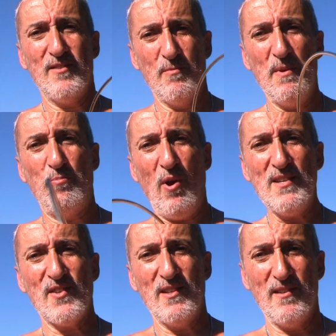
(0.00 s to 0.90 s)
to be
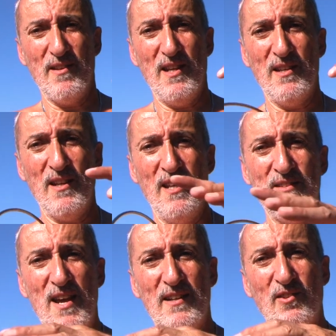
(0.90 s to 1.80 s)
present in an
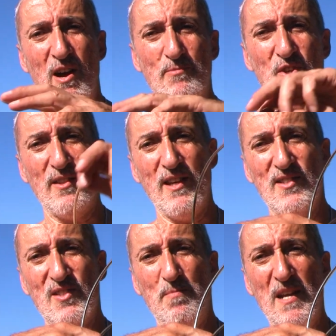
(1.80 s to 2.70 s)
intact object
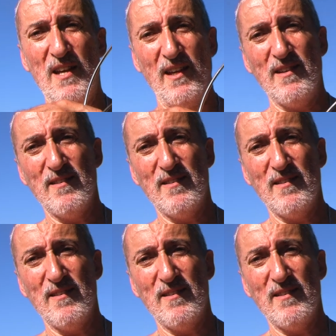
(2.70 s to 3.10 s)
that's spinning.